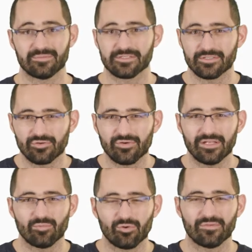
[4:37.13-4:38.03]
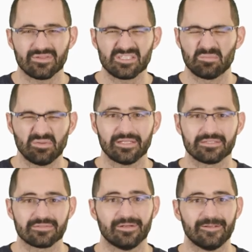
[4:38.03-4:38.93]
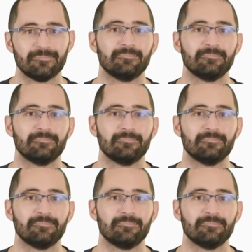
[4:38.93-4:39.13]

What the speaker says: because you're creating more of the splits, right?